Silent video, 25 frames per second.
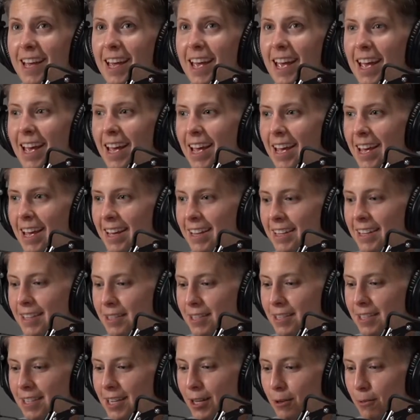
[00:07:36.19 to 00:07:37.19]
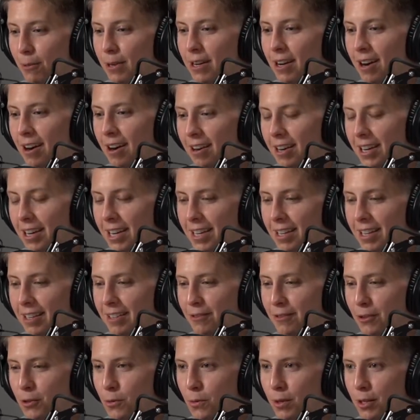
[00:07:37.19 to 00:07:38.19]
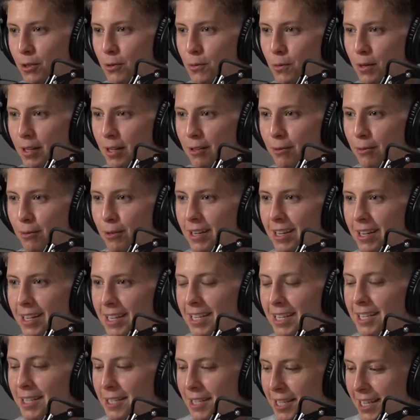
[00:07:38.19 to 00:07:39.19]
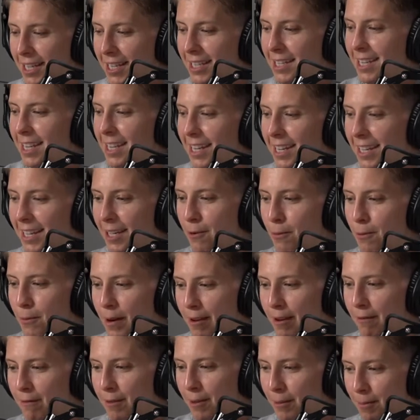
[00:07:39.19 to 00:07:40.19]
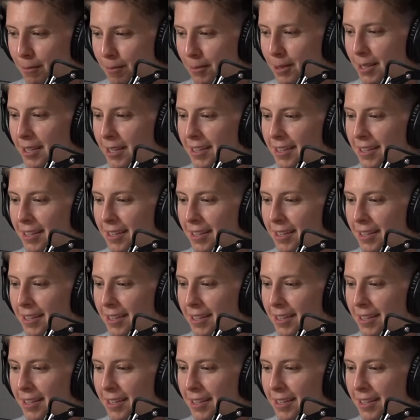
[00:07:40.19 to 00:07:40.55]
And here we are in 2023, and his kid can't get away from